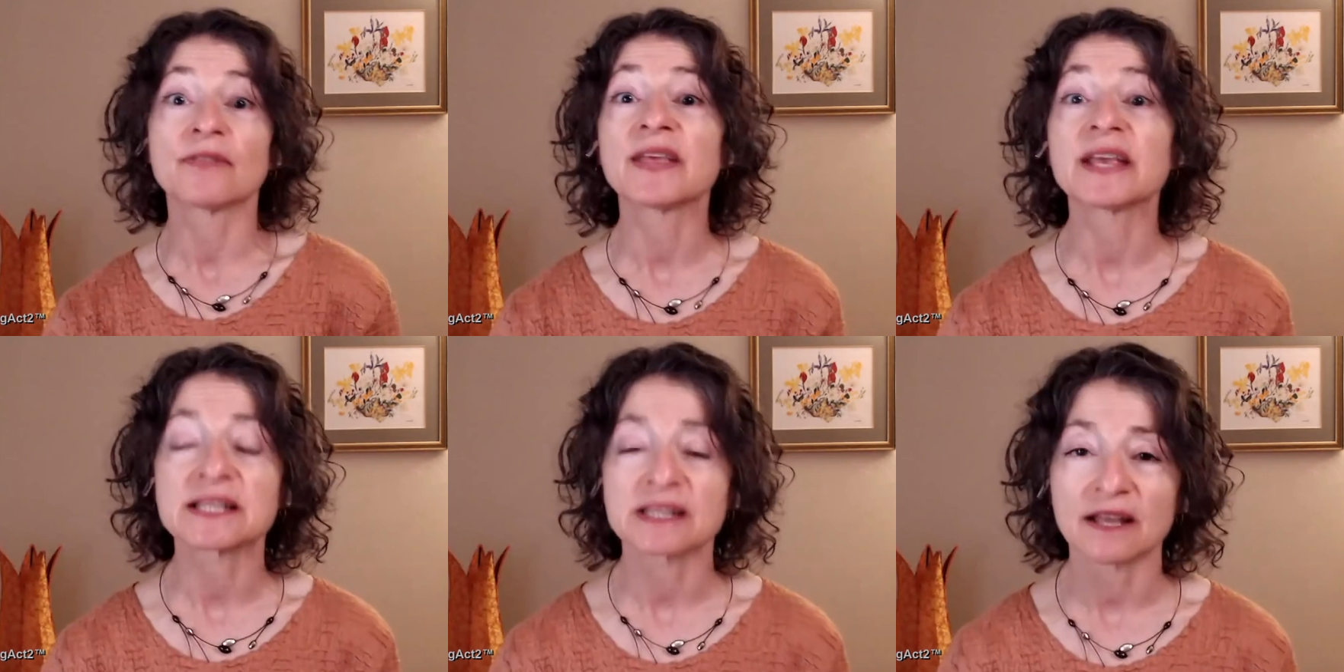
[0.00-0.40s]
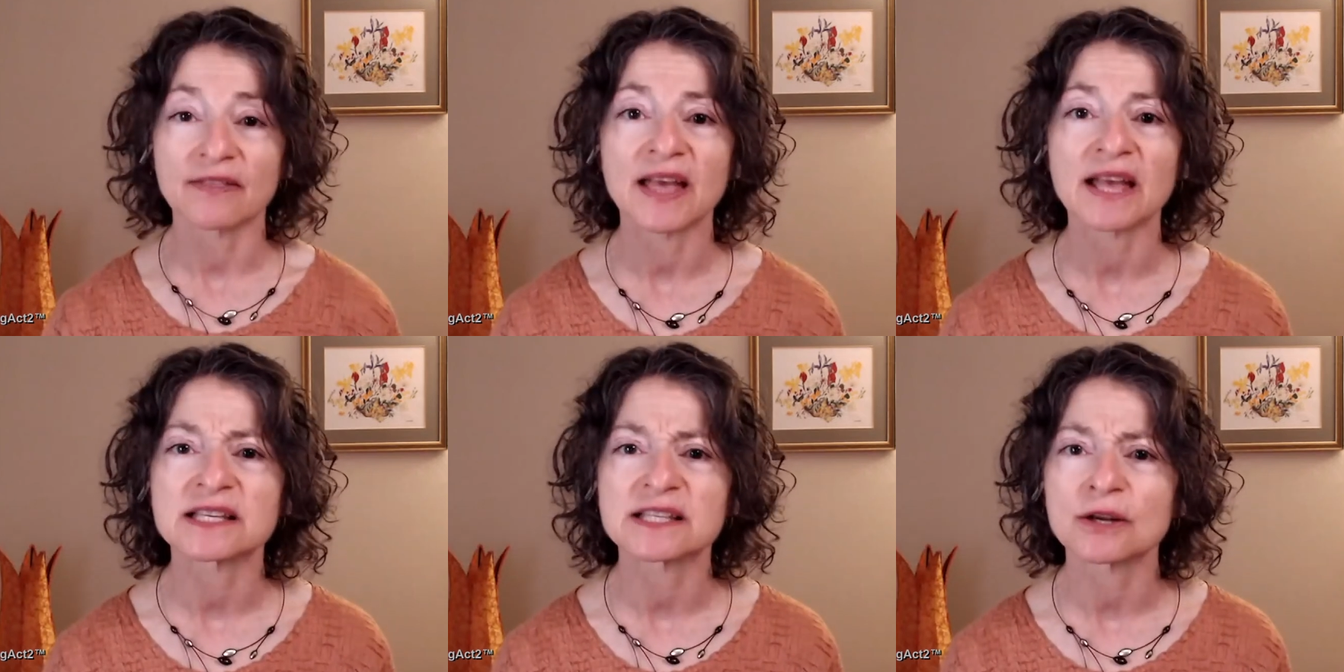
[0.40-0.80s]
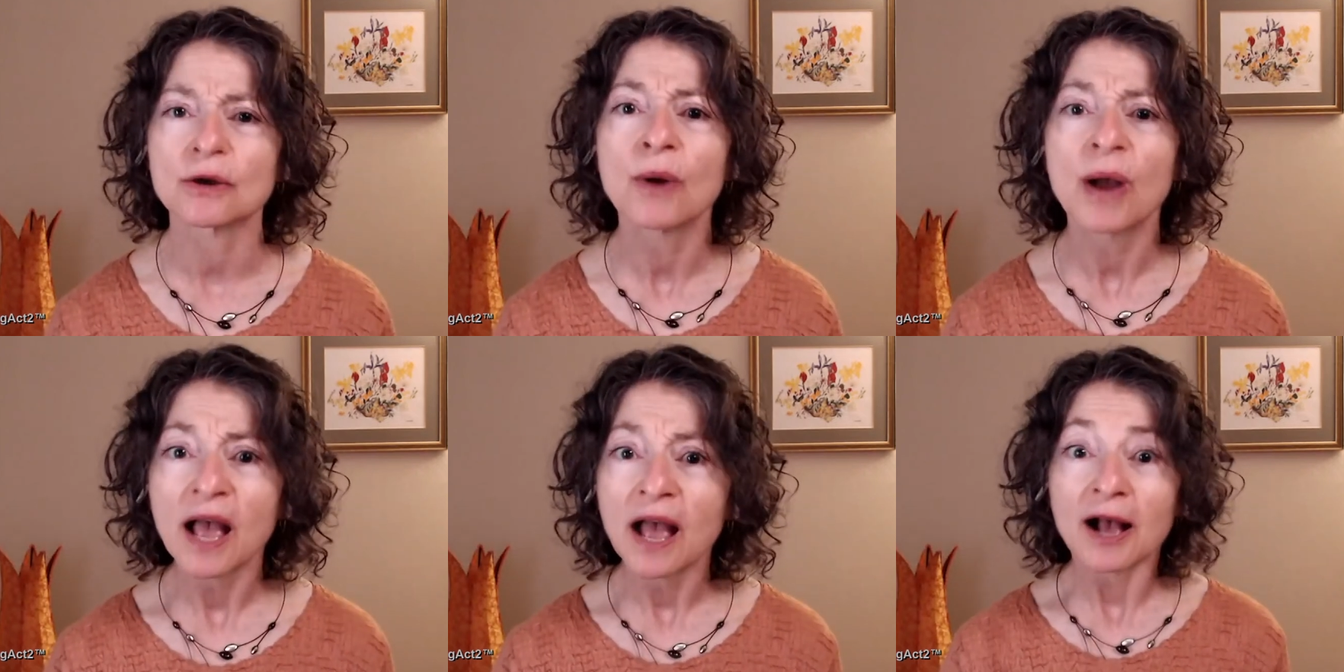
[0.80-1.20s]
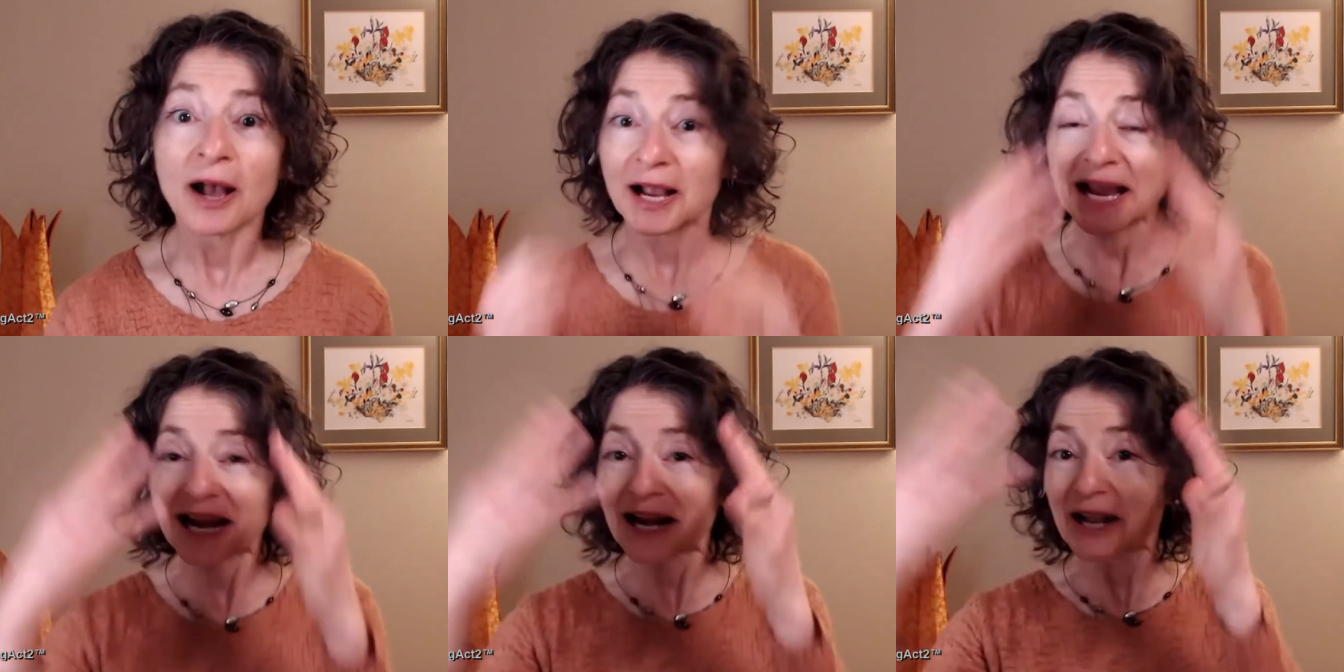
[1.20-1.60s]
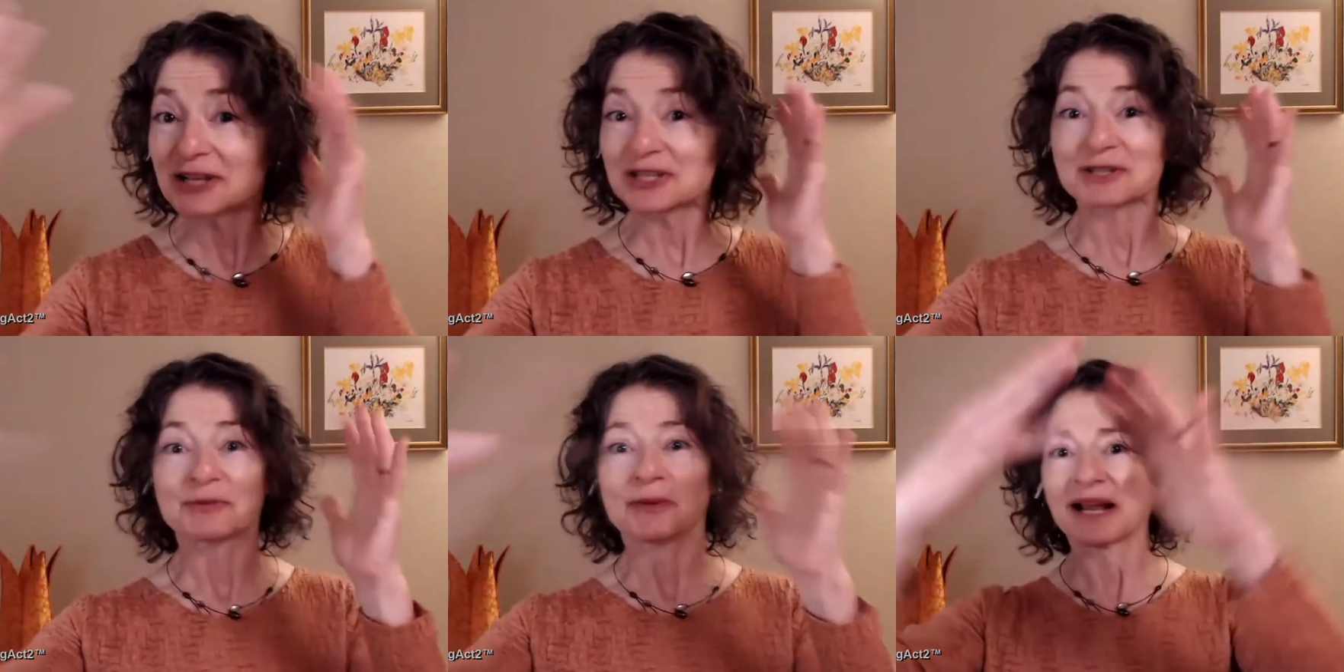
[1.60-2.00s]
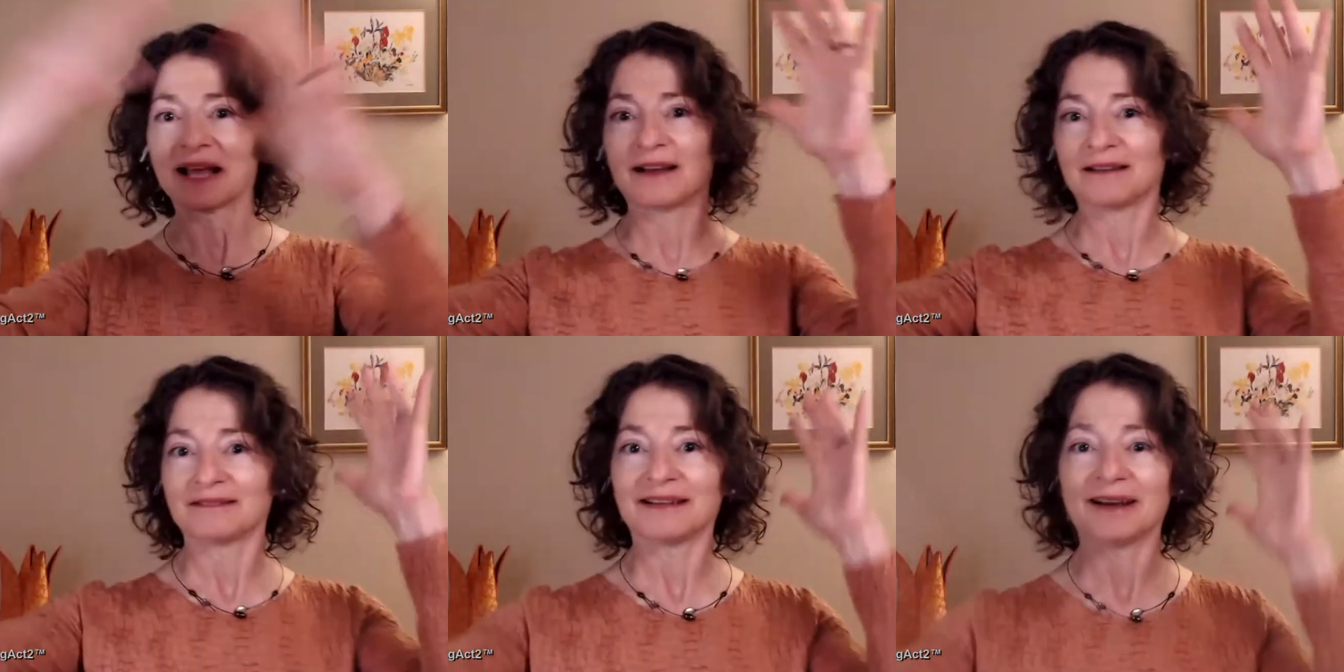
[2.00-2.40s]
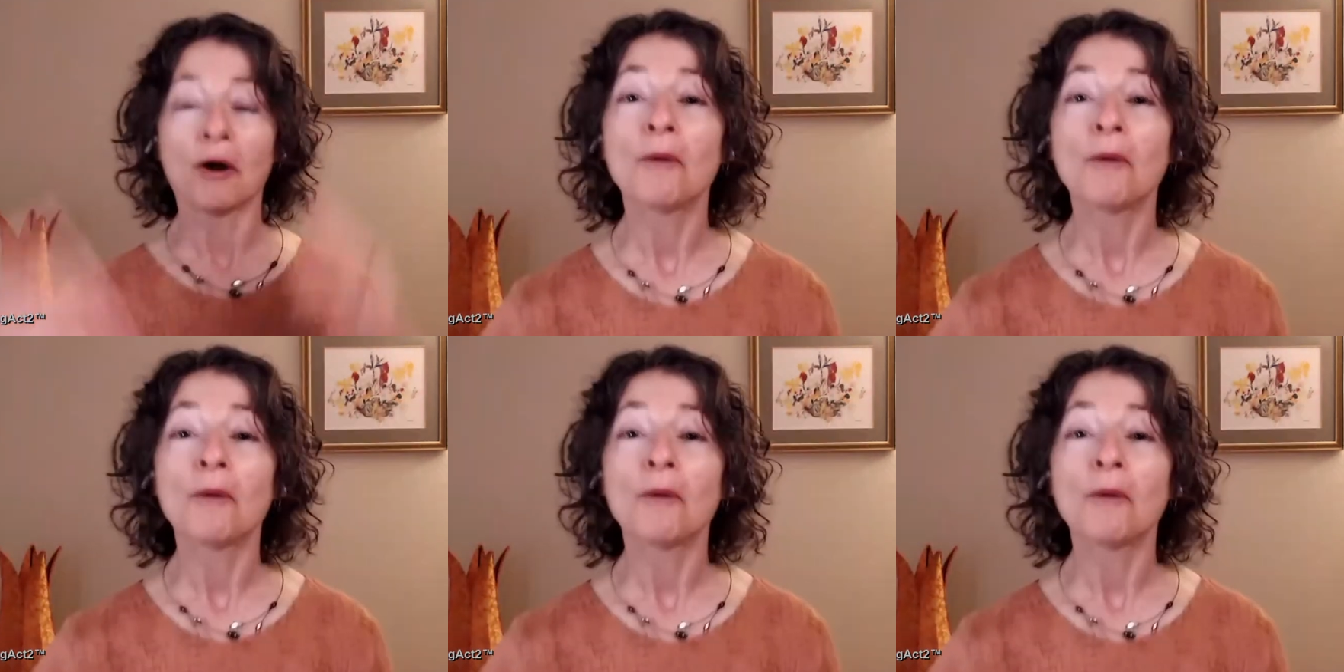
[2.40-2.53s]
and things like that. So I kind of just want to